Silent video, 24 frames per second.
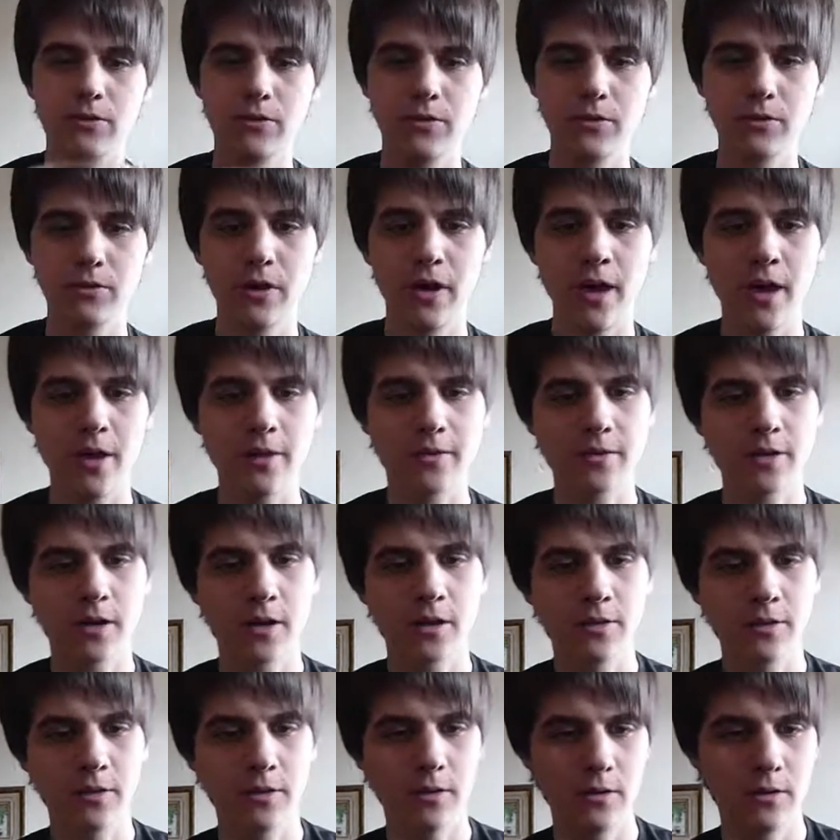so the head's
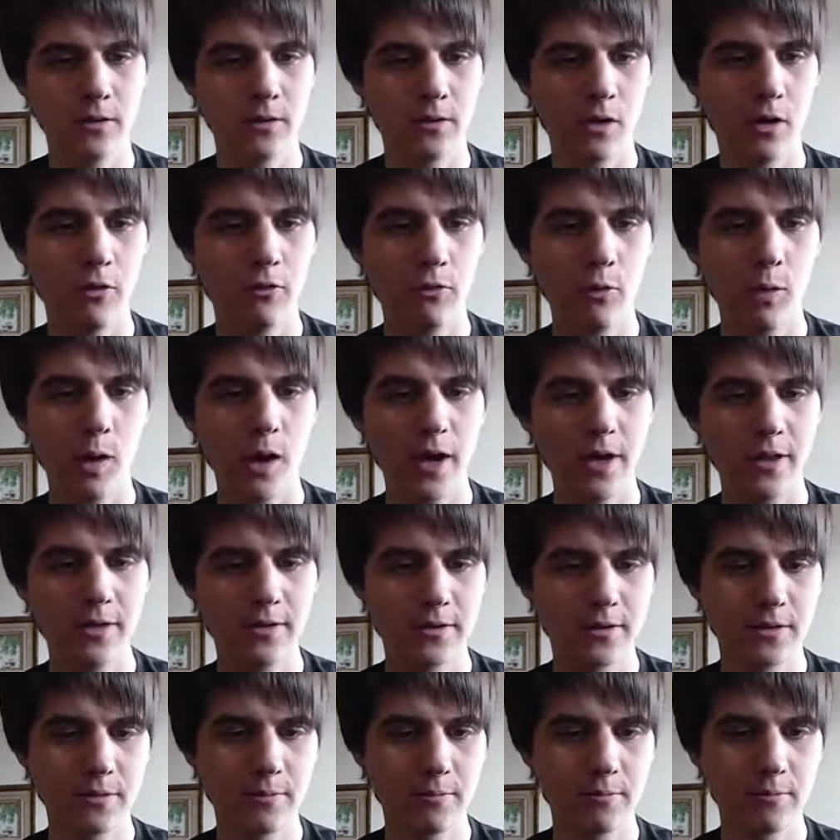kind of off-white,
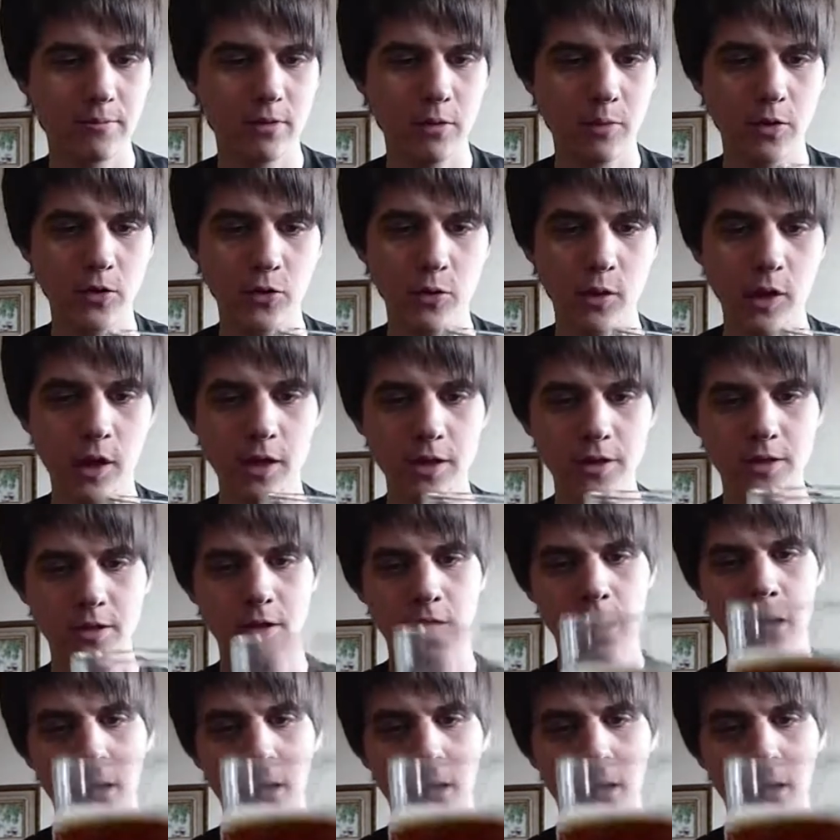pretty much white,